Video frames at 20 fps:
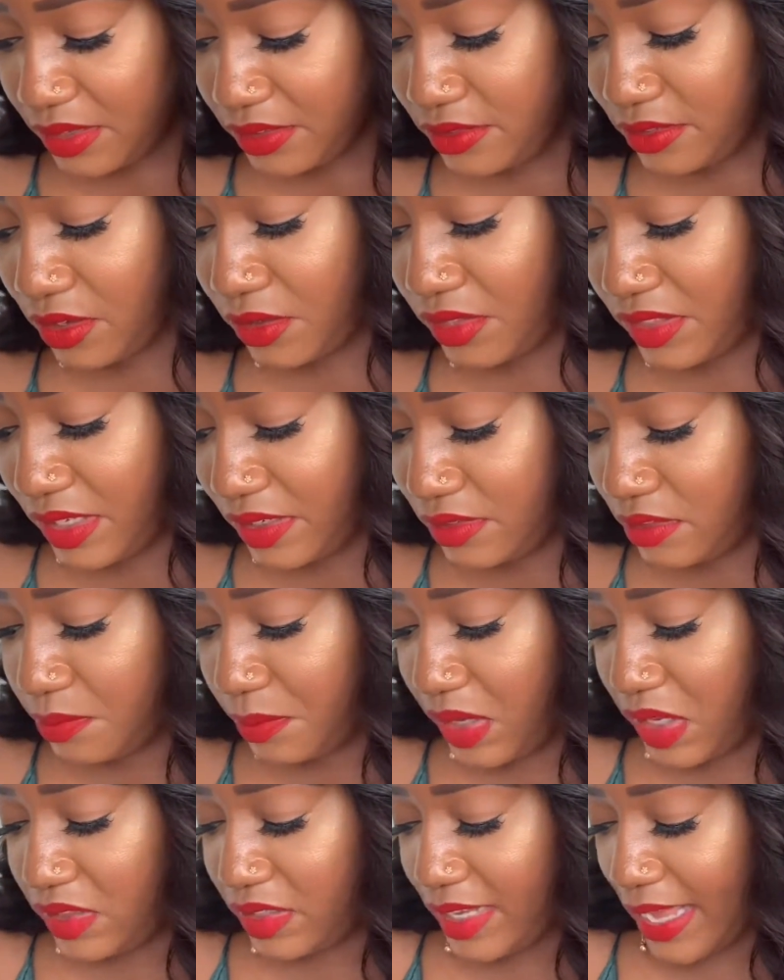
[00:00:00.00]
So this
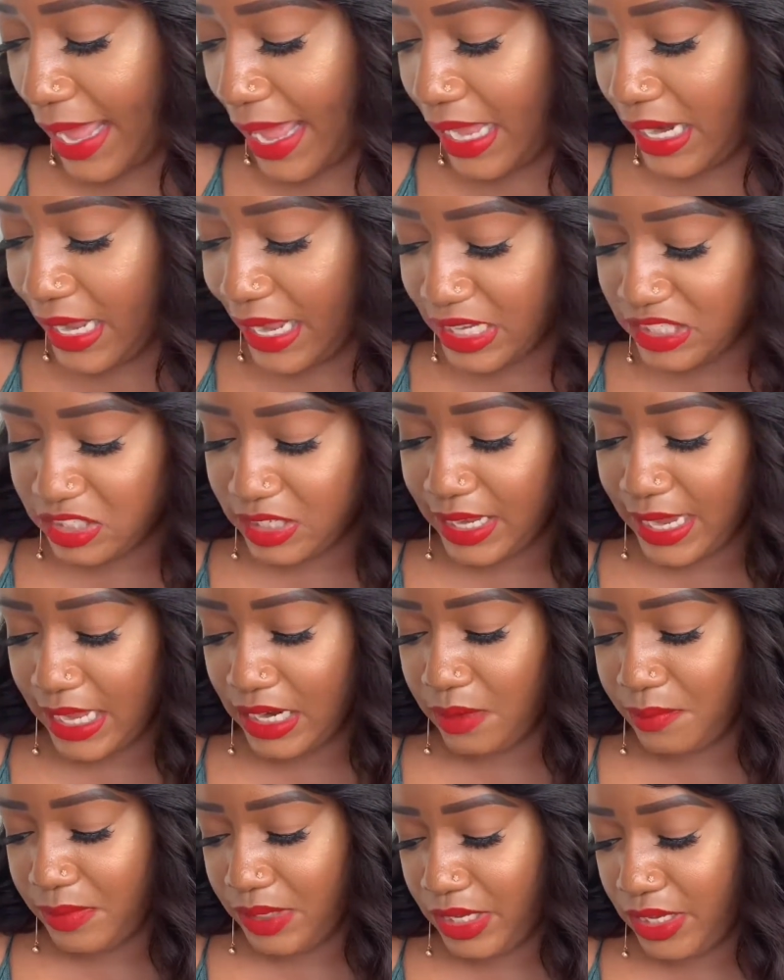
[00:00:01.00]
month, God
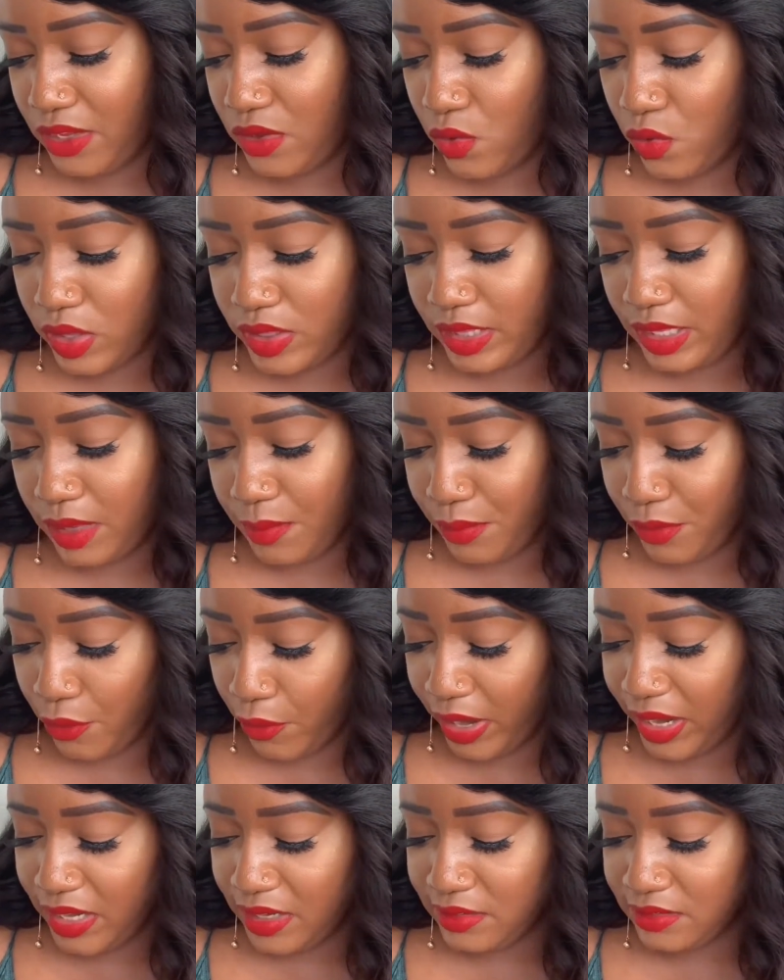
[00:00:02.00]
educated me on the
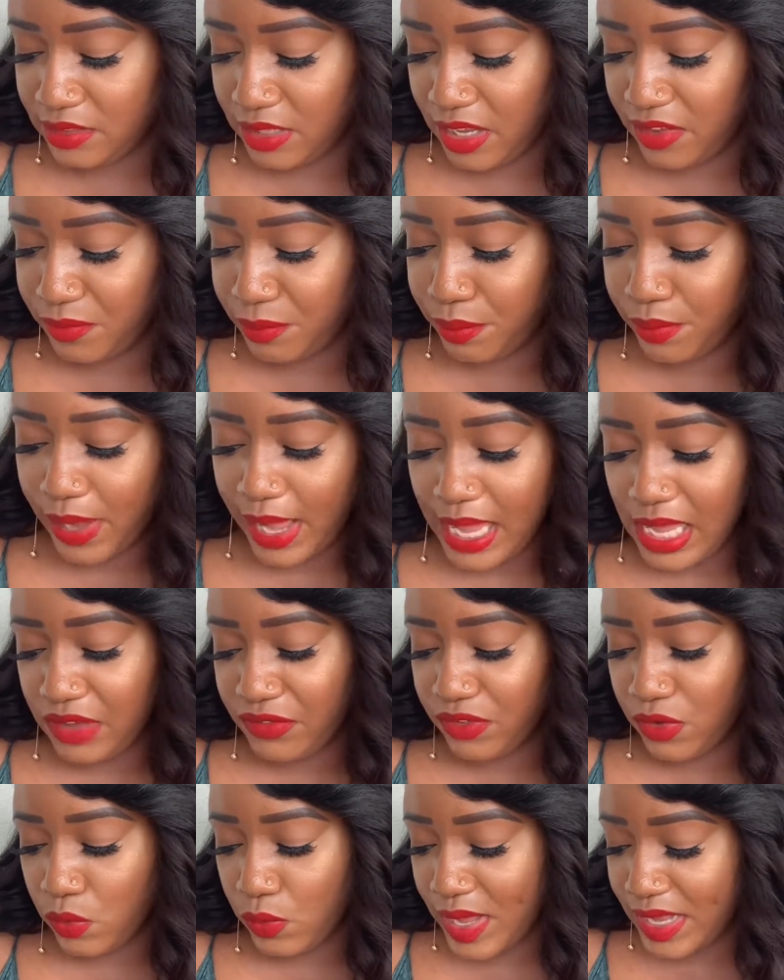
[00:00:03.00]
importance of praying
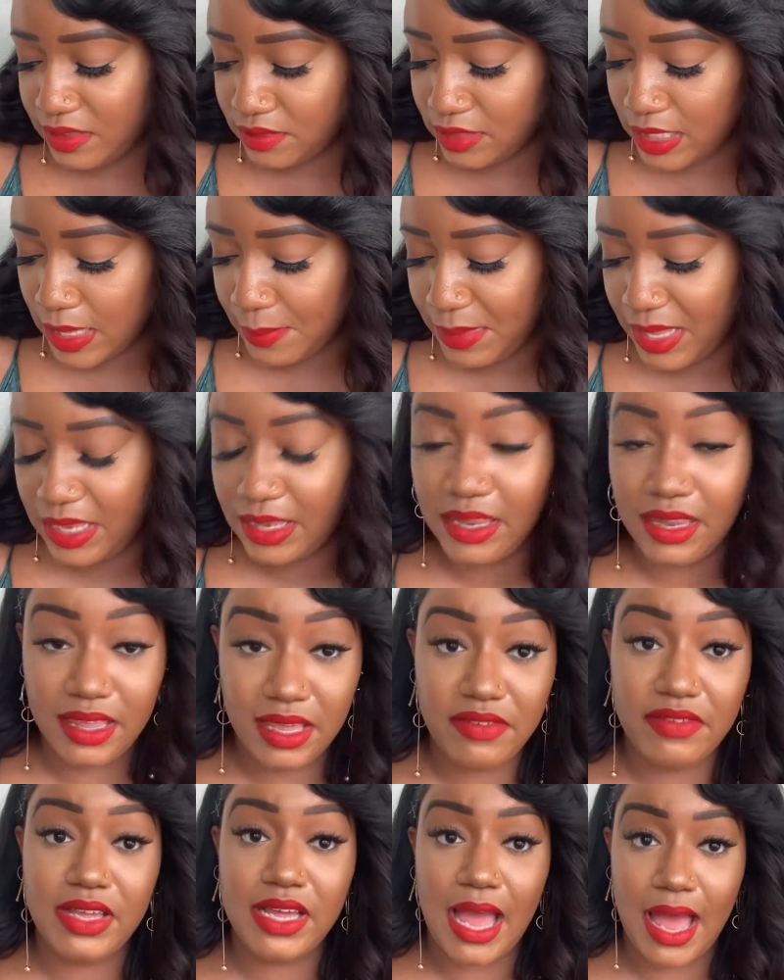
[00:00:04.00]
for wisdom and
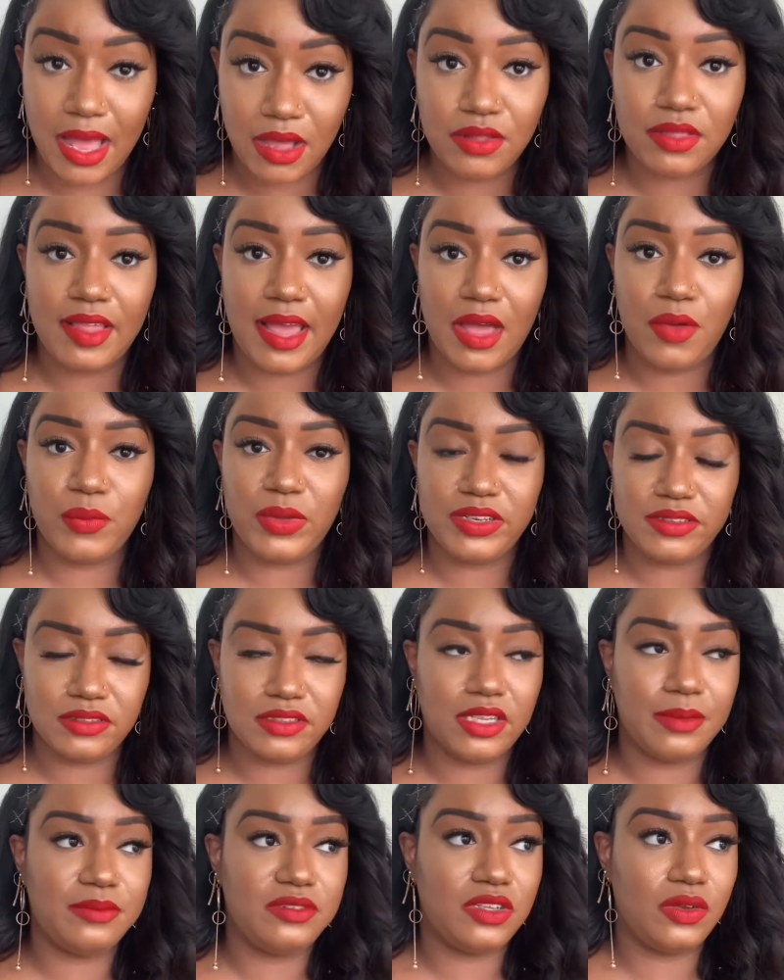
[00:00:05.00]
living out that
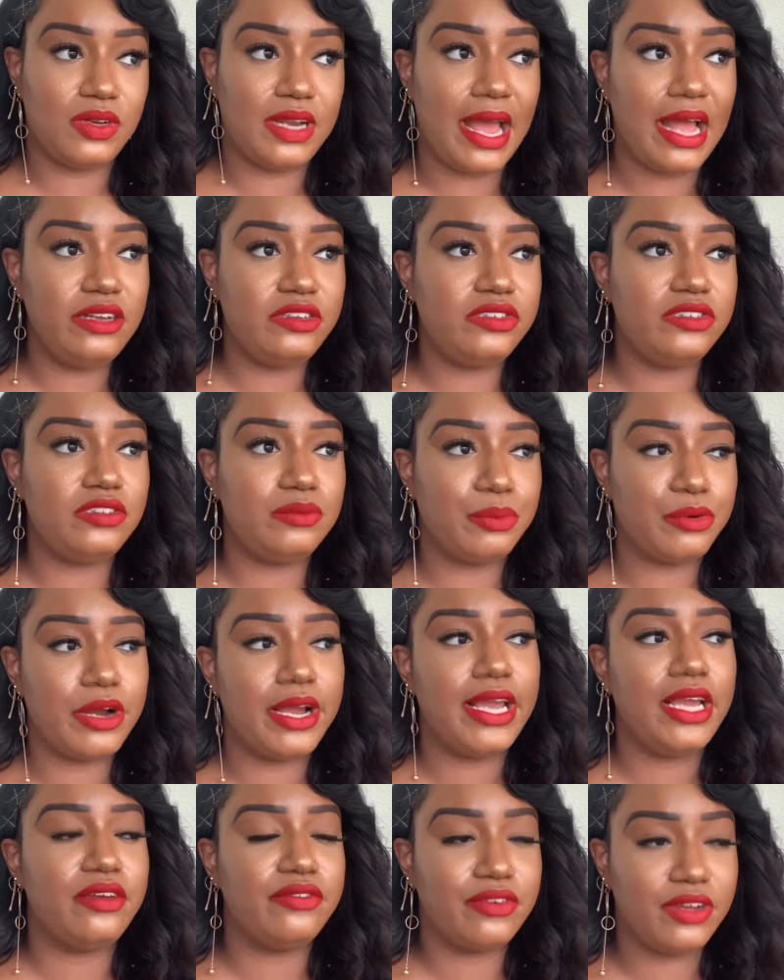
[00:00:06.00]
wisdom. So not just
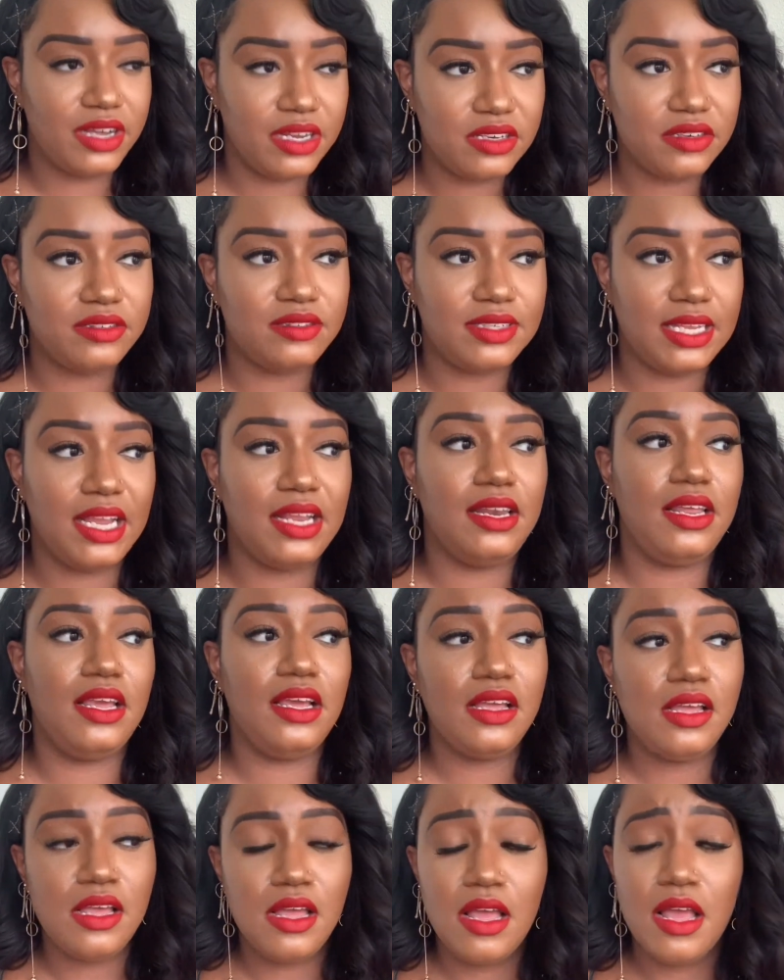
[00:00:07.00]
praying for
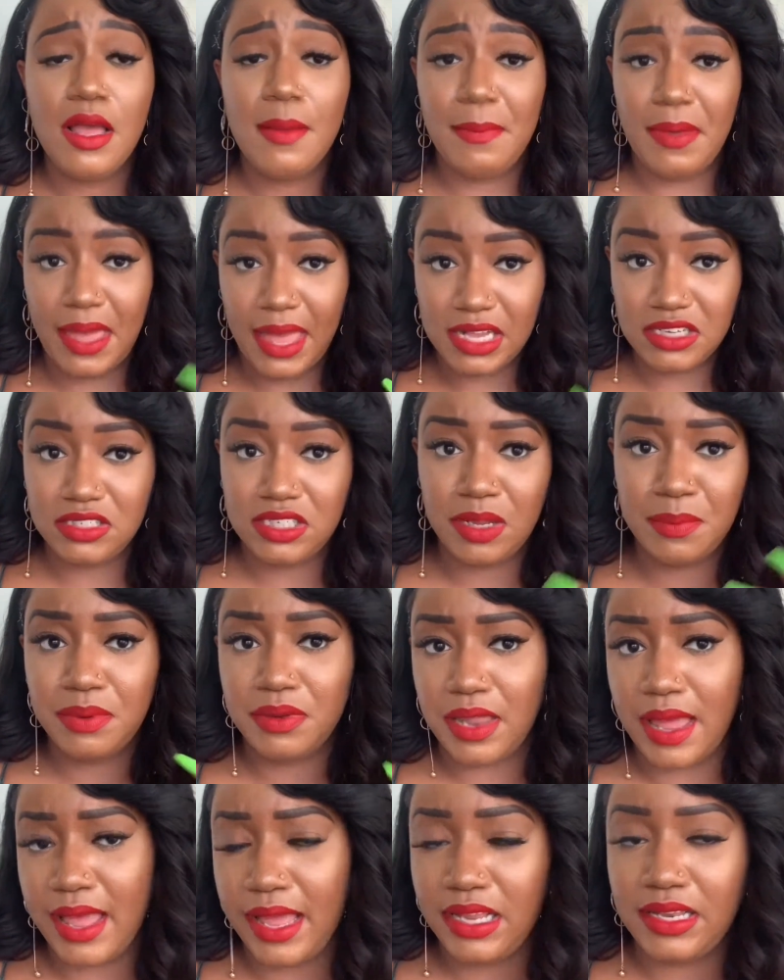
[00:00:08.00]
understanding, but actually
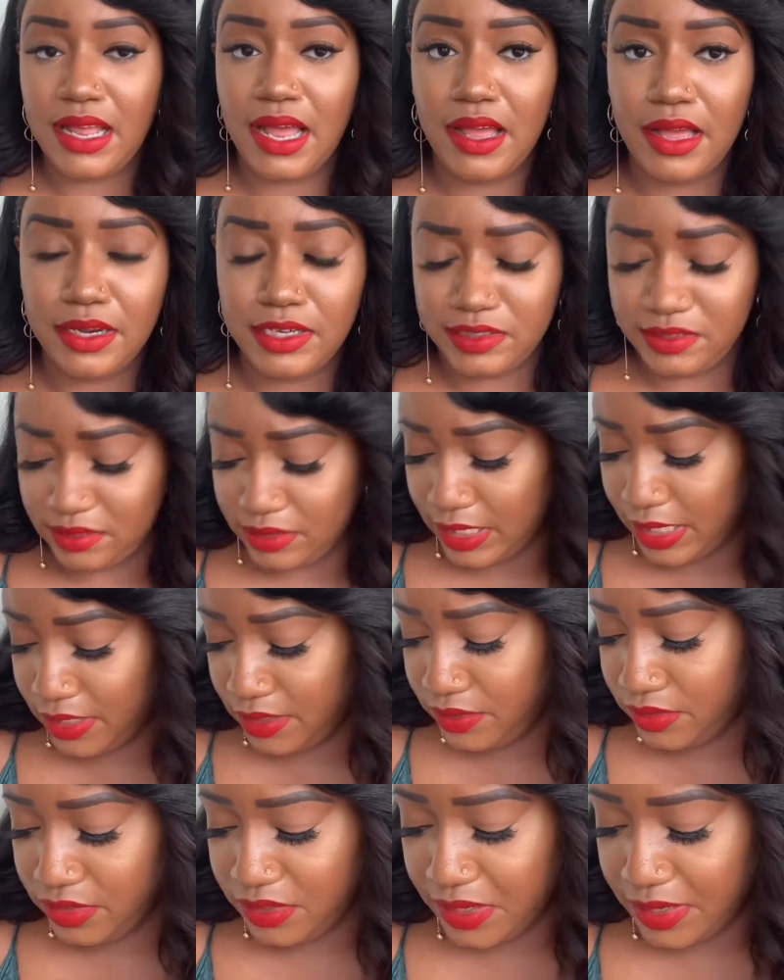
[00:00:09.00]
applying that
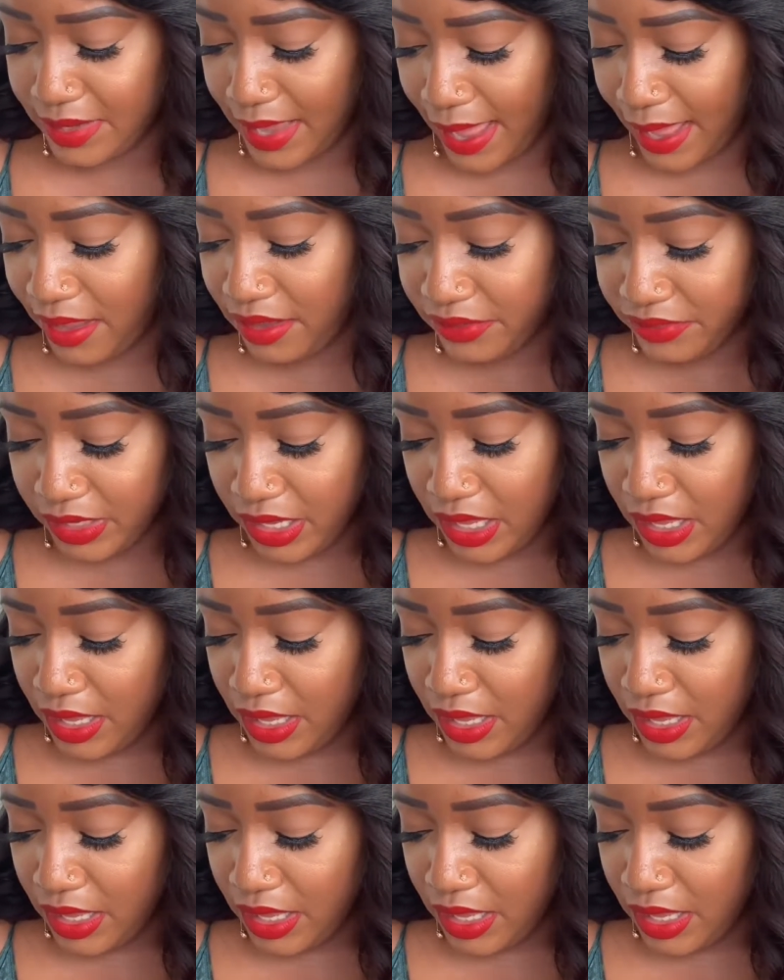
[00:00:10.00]
understanding to your life.